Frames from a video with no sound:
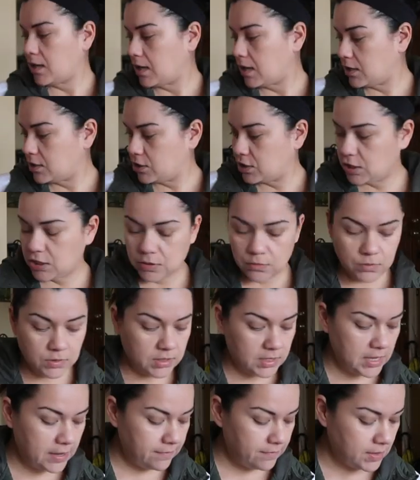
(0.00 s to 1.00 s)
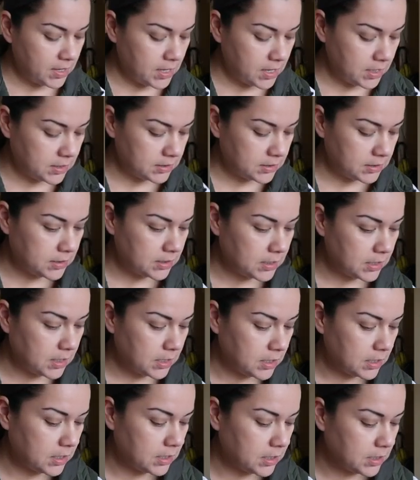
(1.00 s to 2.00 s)
and she will love that.
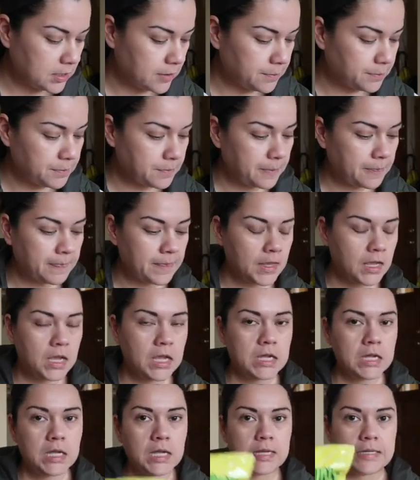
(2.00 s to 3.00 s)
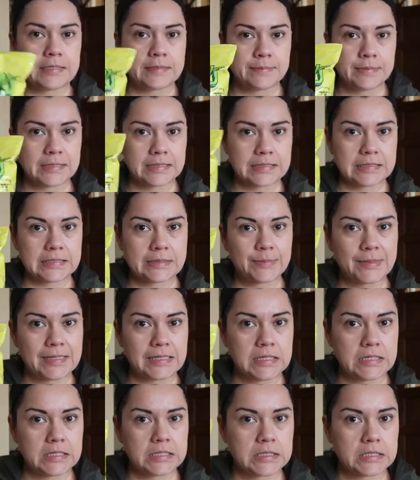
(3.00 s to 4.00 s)
I'll pick some of
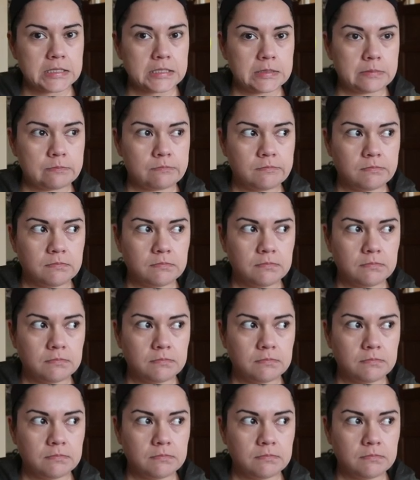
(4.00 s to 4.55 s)
these up.